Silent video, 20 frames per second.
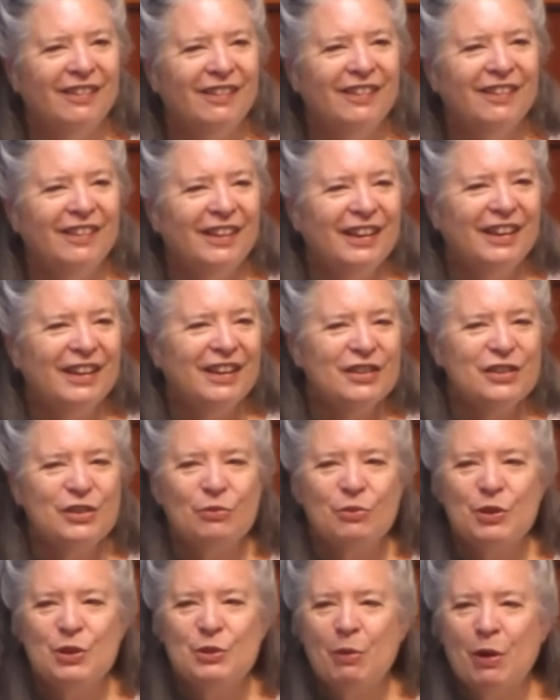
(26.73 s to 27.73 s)
It is the
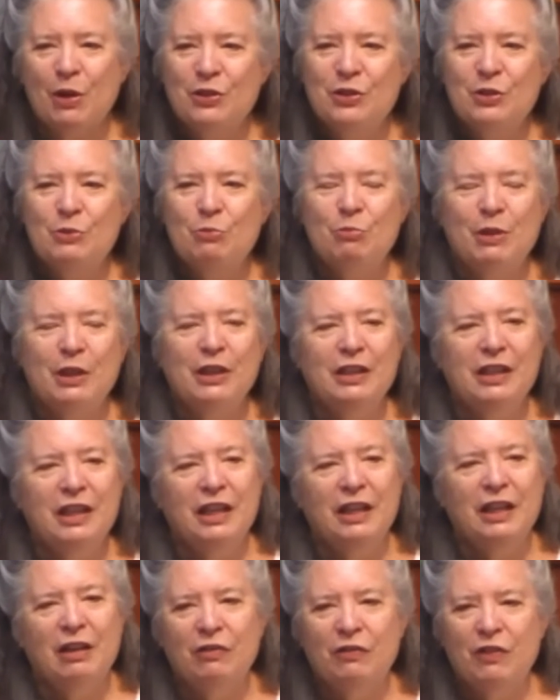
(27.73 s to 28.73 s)

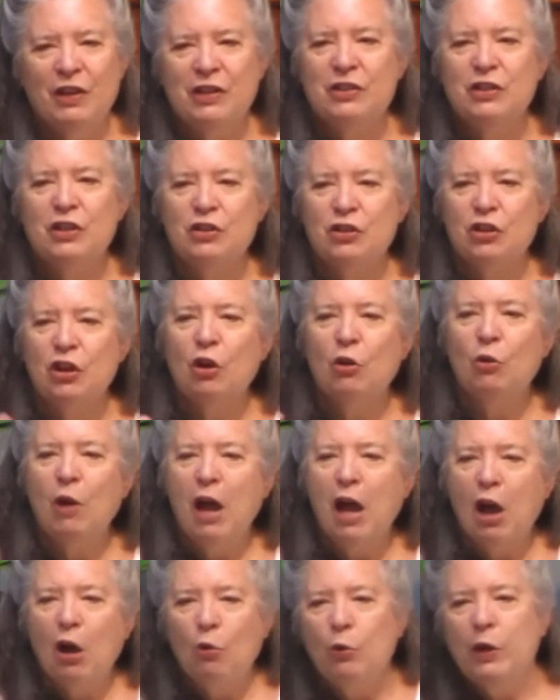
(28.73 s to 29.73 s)
responsibility of us to show
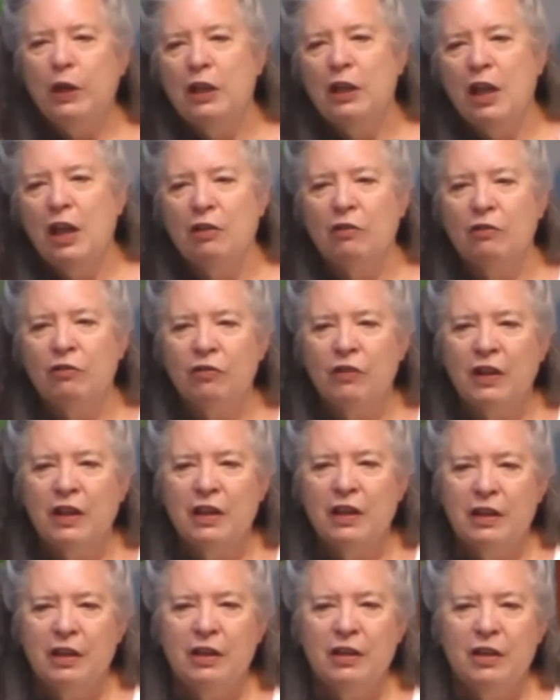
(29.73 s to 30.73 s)
how we love
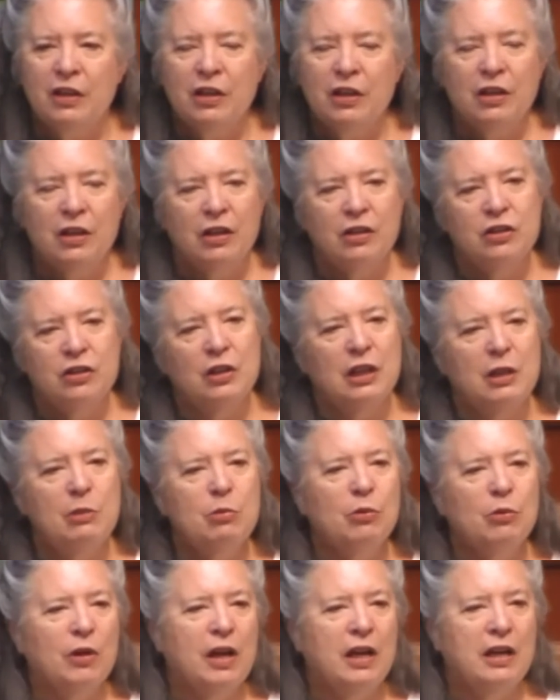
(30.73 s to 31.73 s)
to
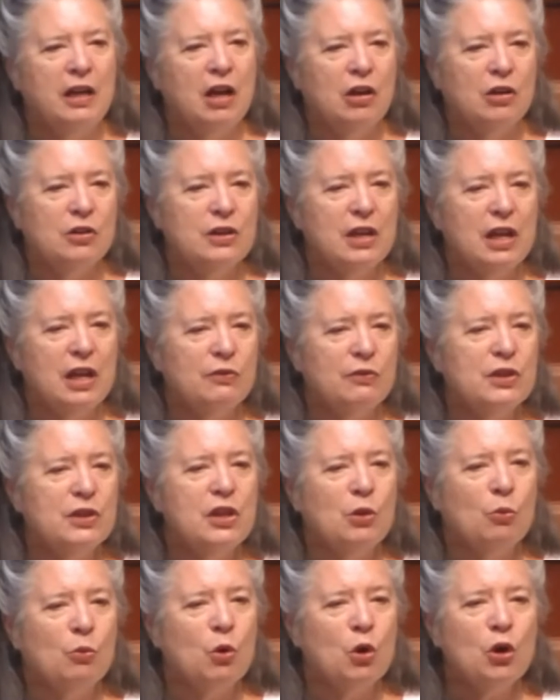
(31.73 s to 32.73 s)
liberate ourselves in
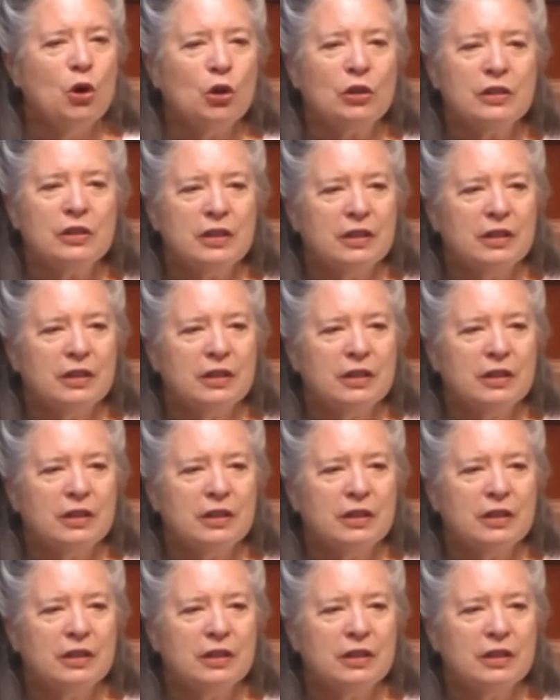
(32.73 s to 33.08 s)
the world.